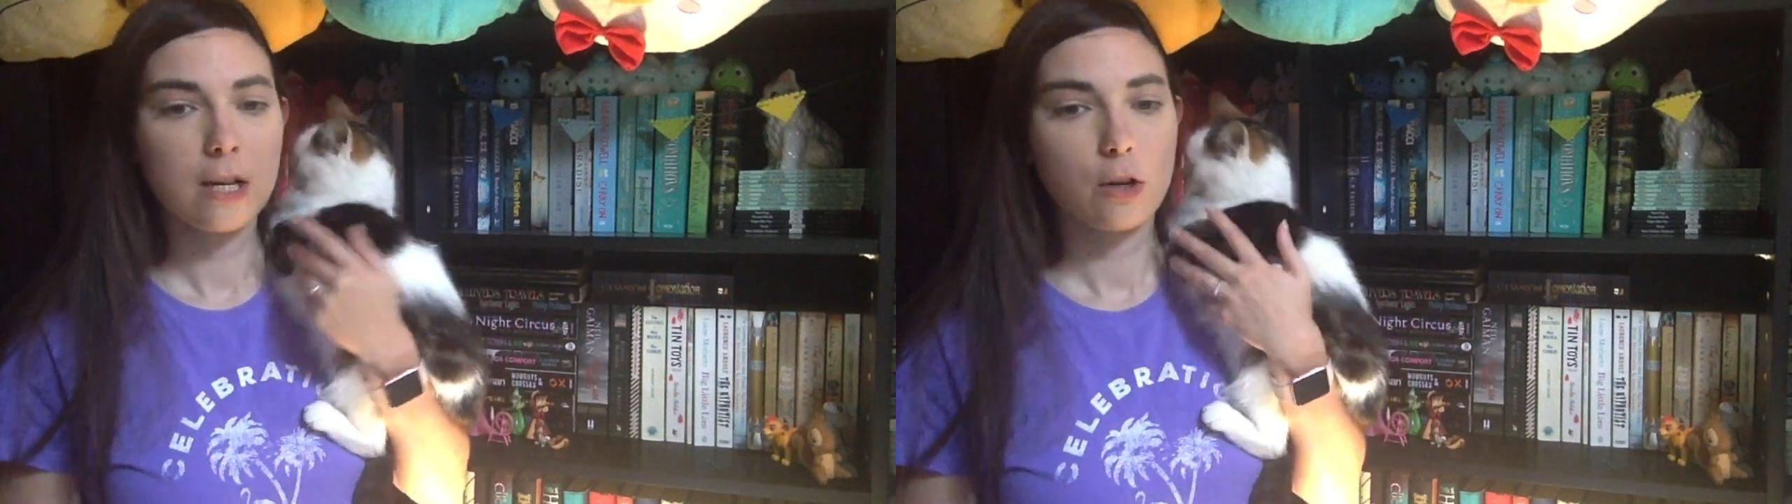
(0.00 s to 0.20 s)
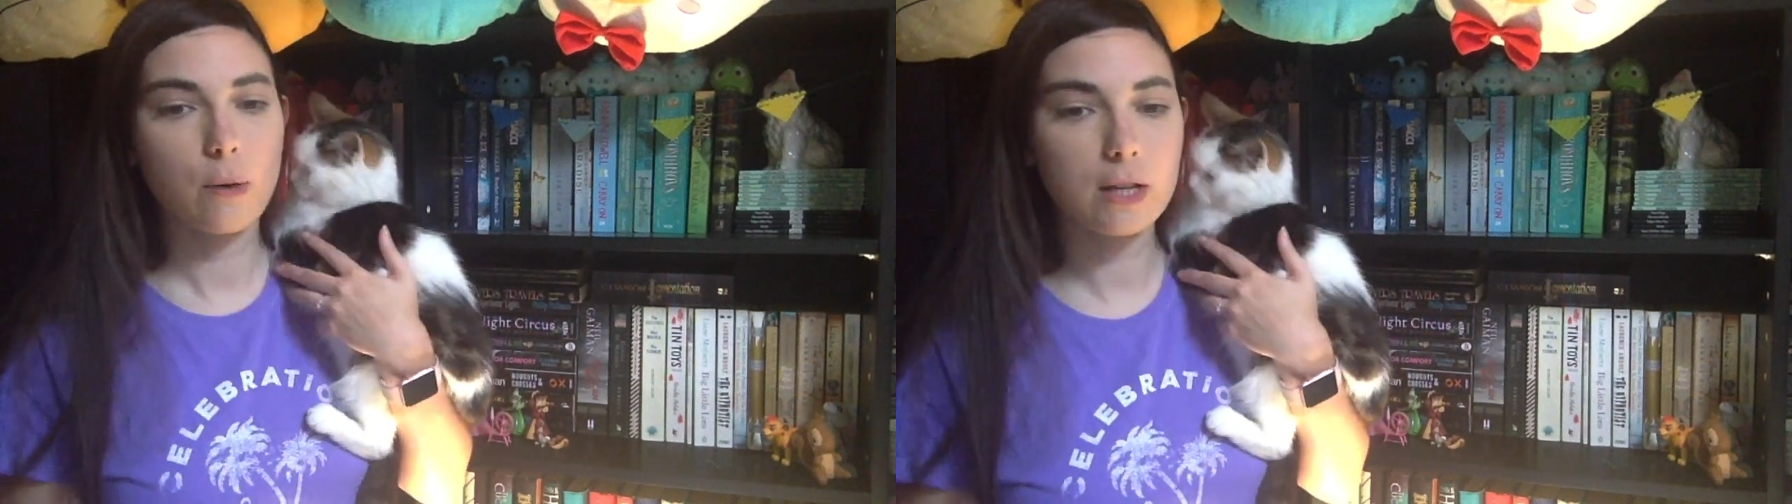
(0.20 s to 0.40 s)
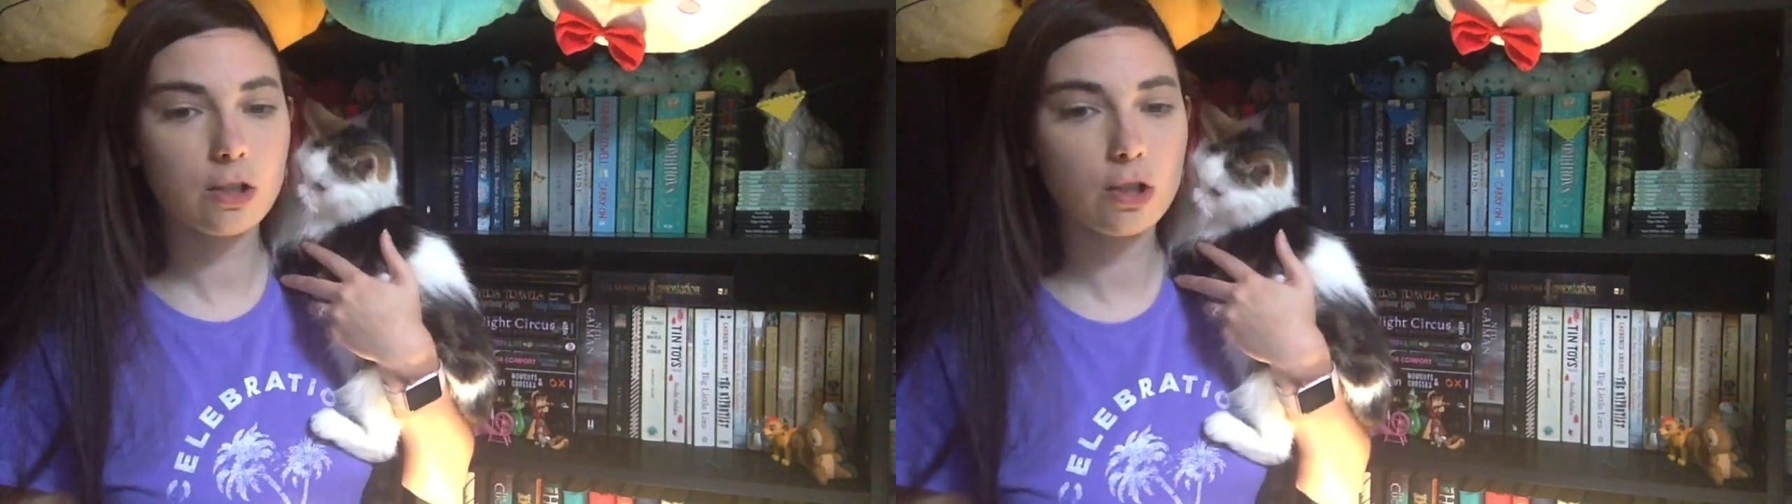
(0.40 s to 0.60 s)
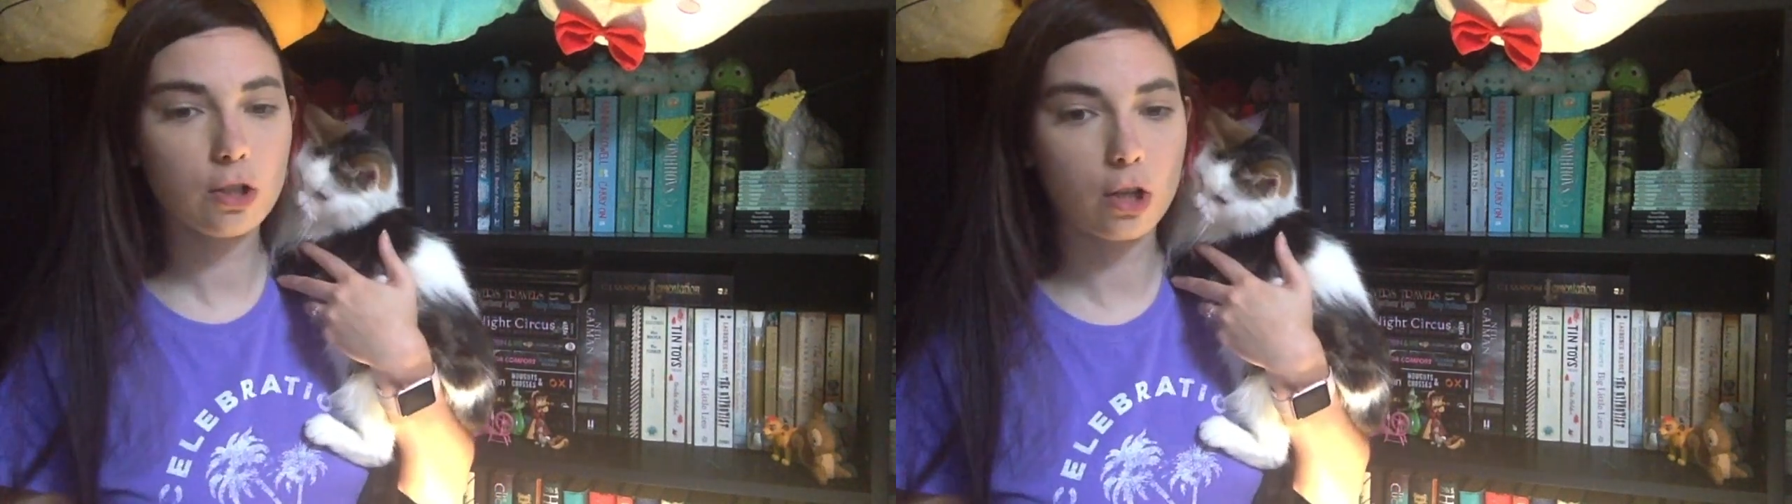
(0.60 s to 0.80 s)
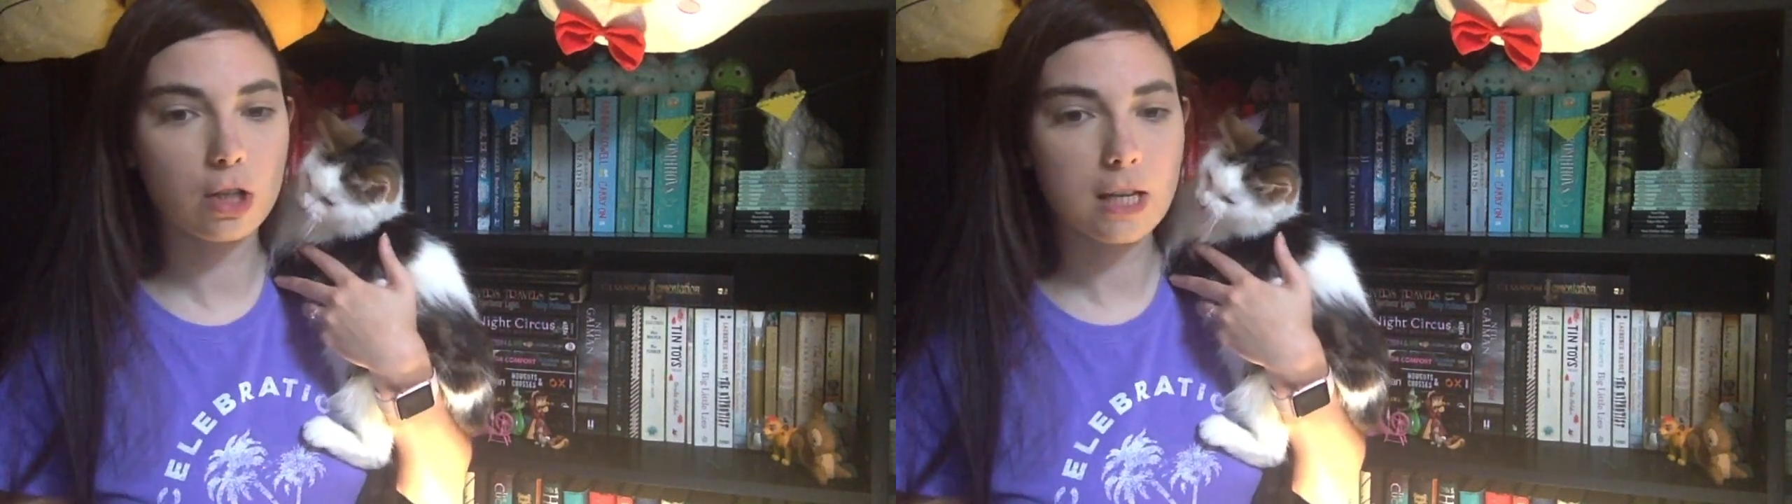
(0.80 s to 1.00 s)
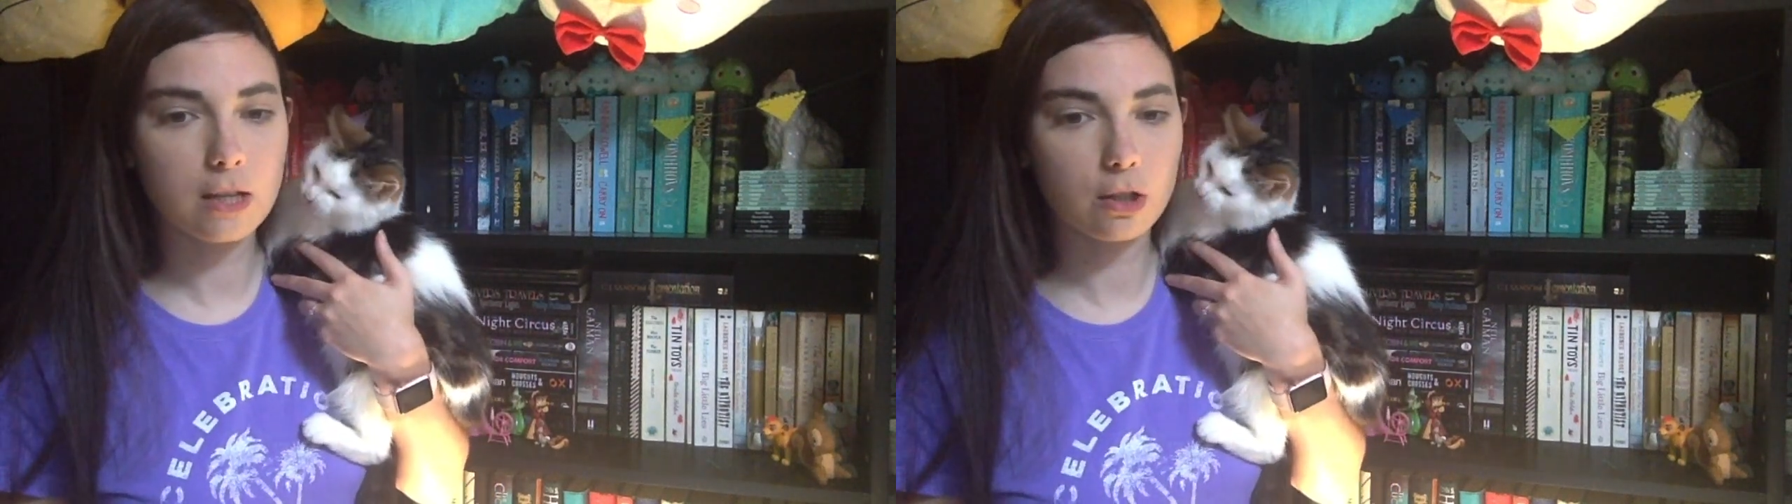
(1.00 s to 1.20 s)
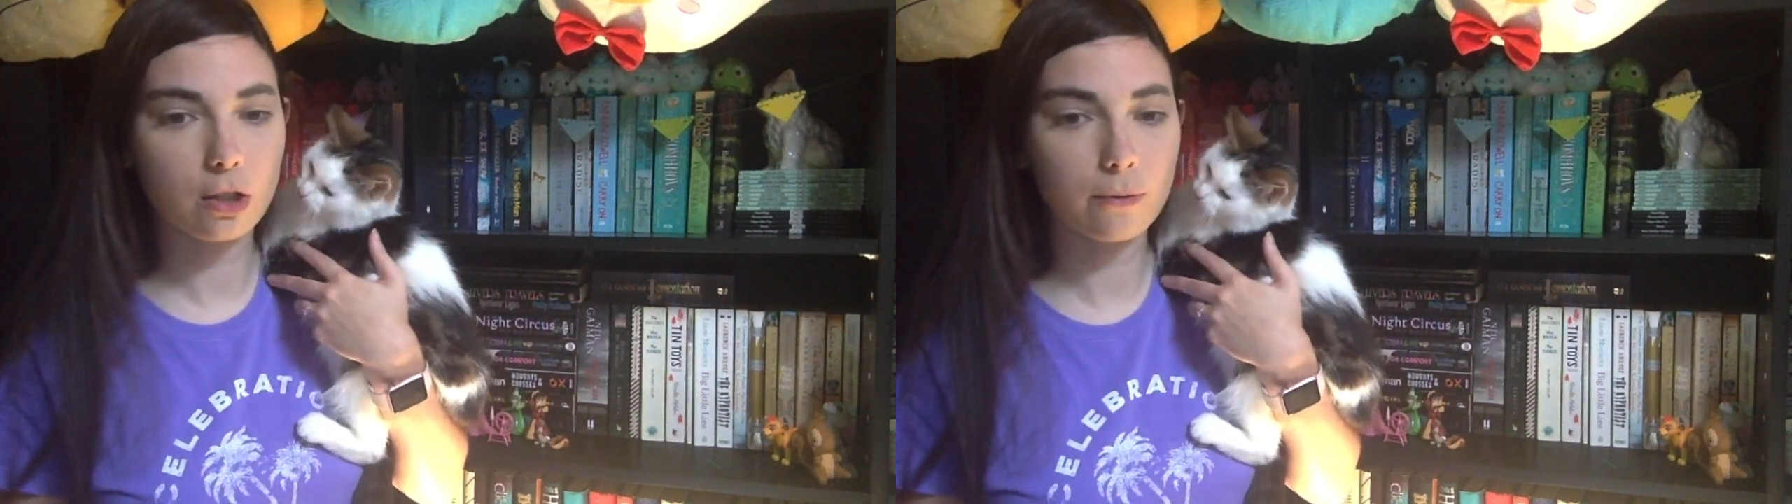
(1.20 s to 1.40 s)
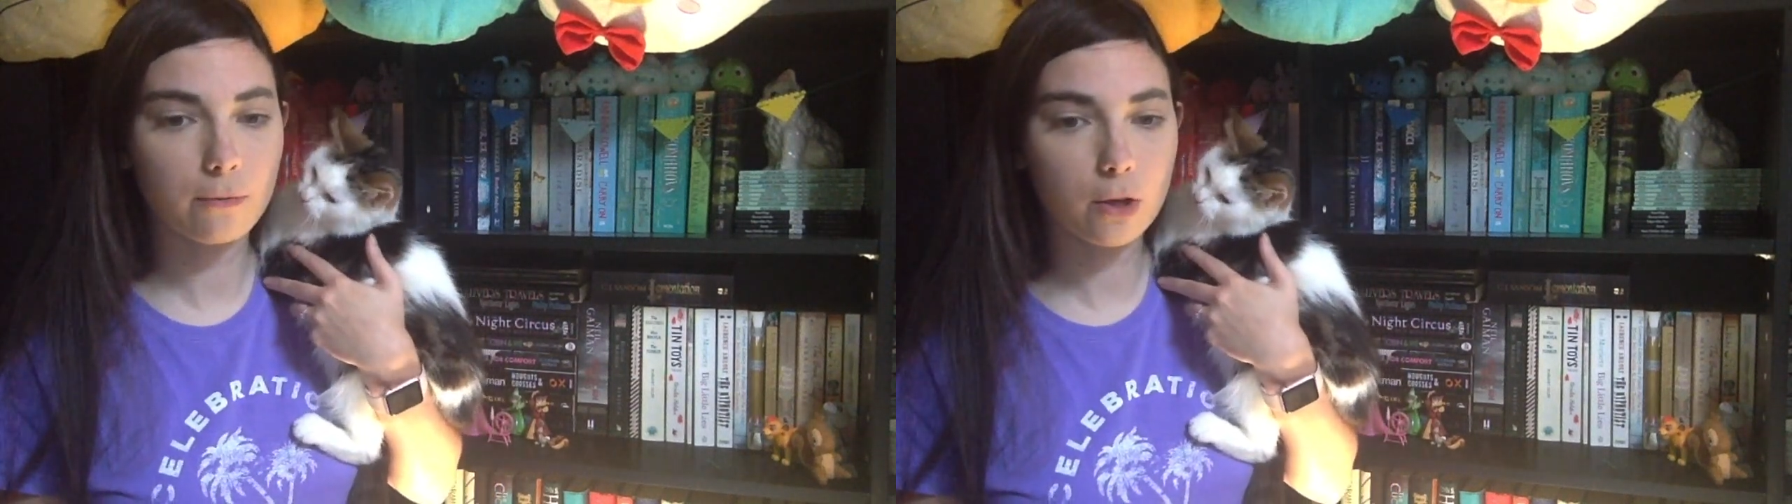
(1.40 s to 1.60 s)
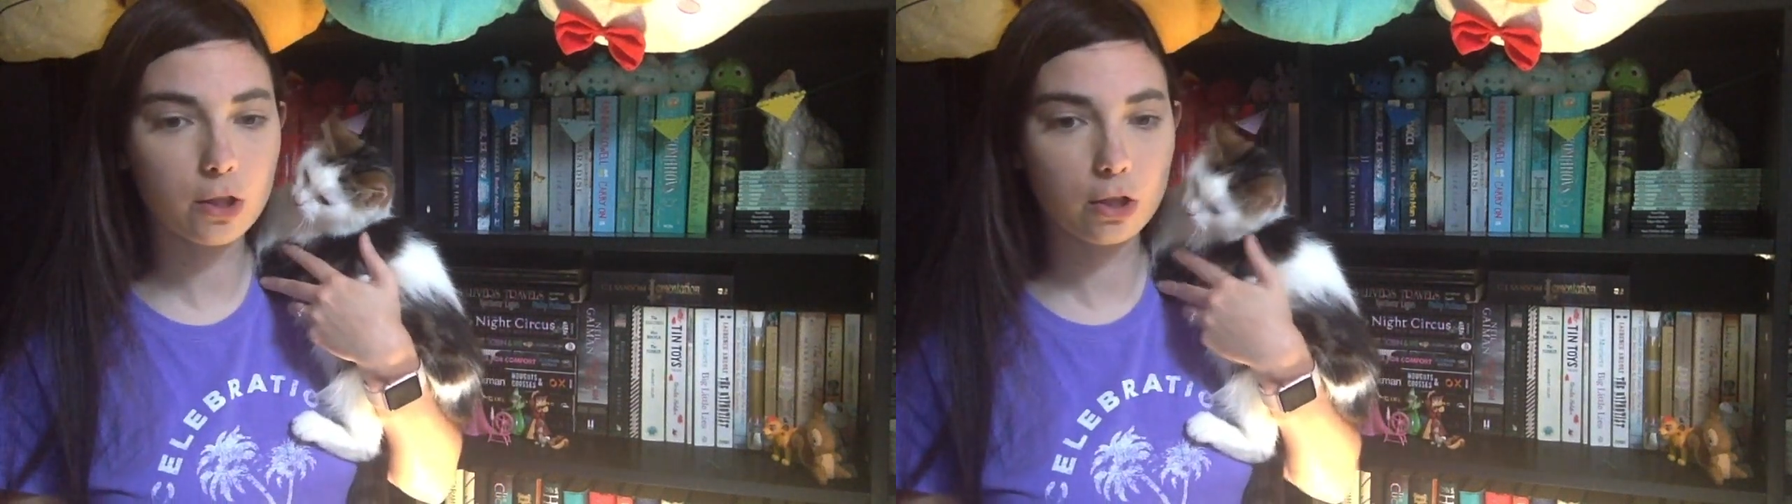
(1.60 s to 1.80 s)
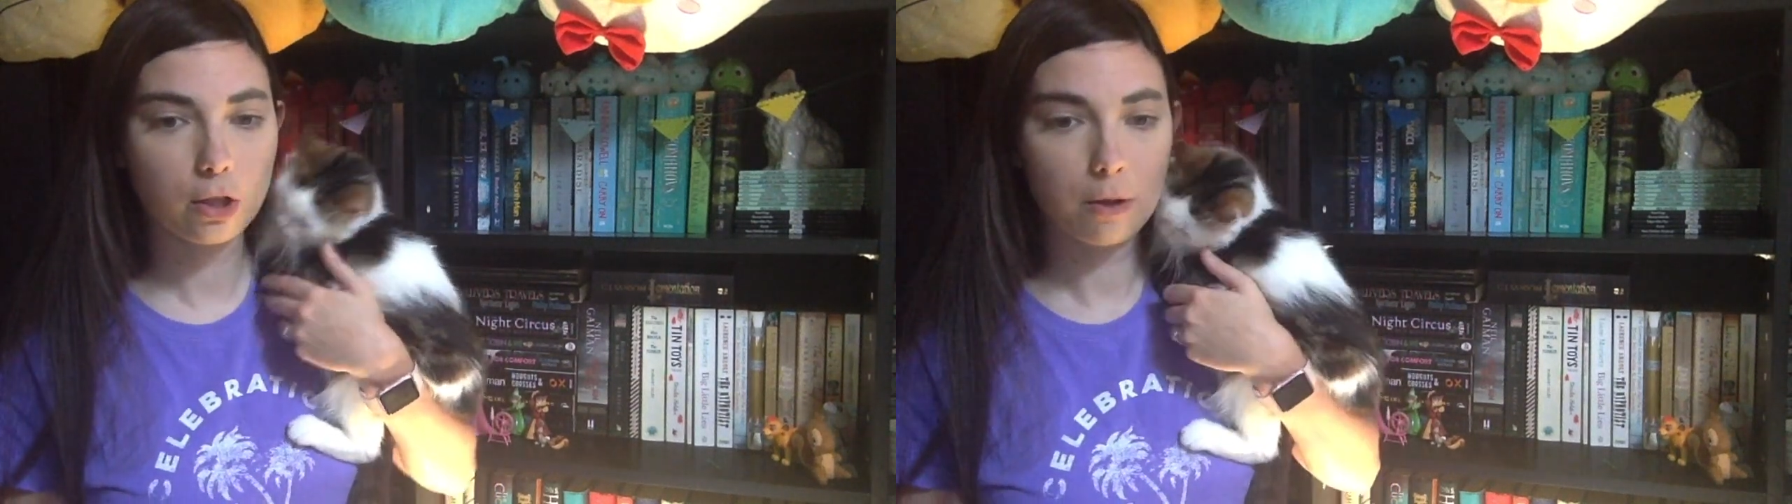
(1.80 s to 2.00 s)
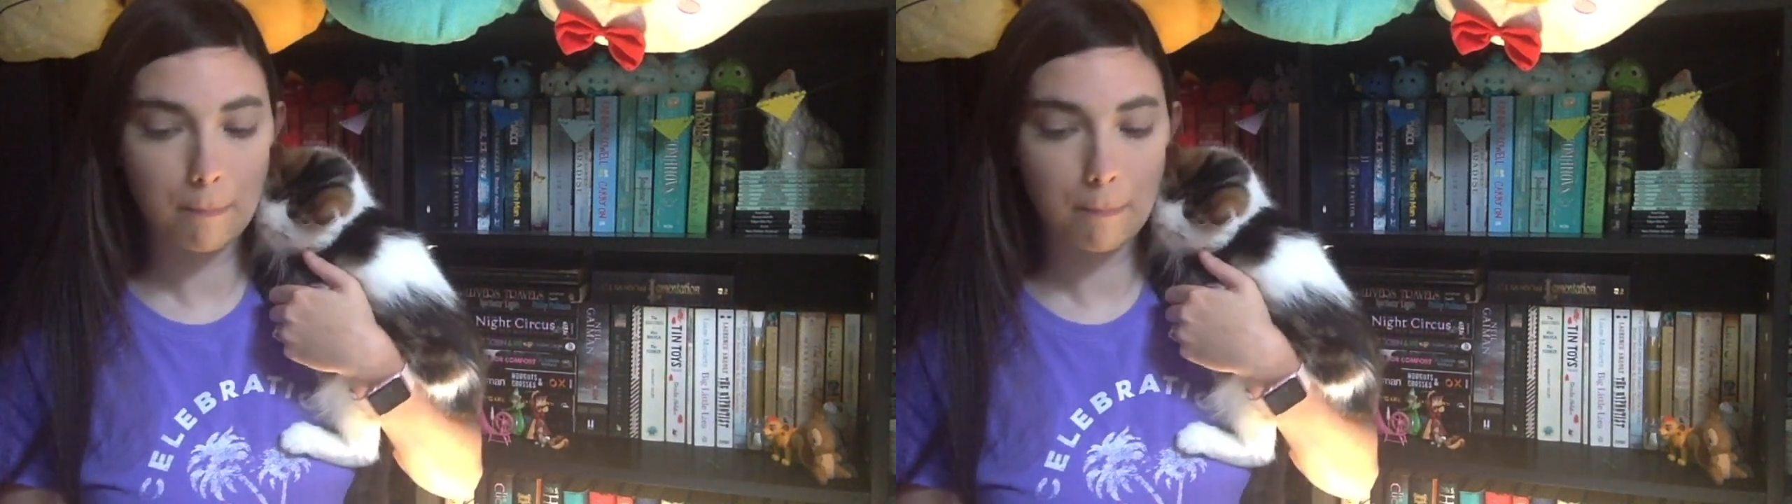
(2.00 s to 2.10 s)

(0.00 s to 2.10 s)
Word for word: Question two is the first